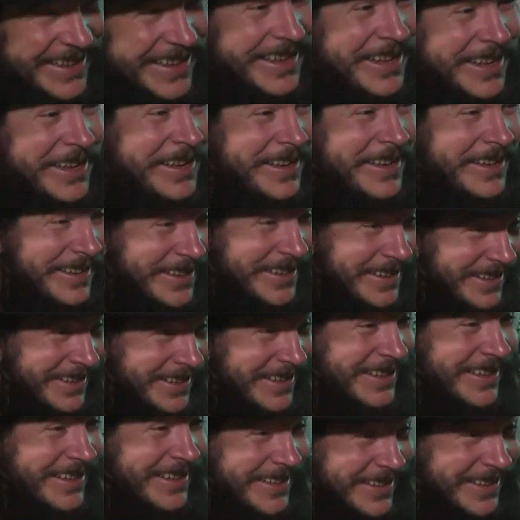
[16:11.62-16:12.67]
yeah,
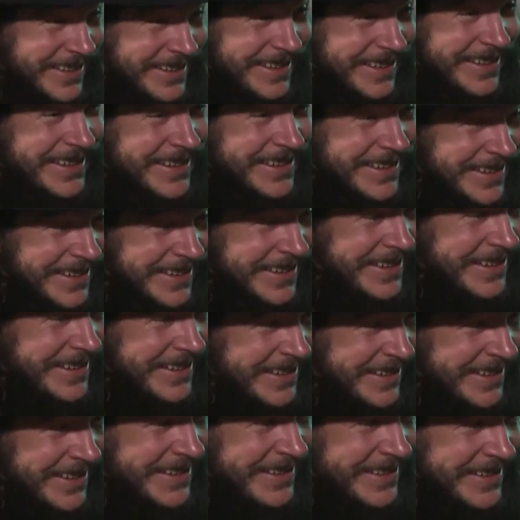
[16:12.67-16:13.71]
for
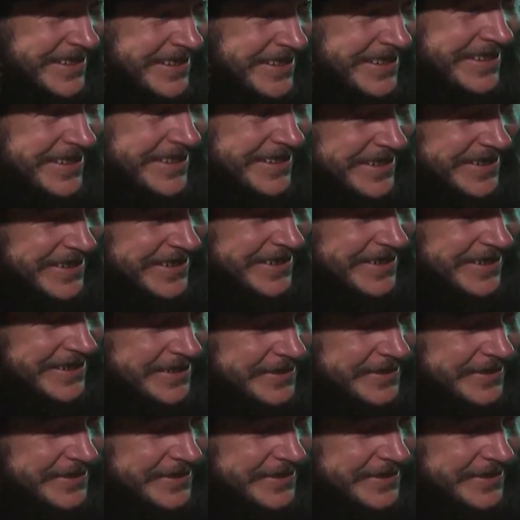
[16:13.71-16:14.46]
sure. So yeah, I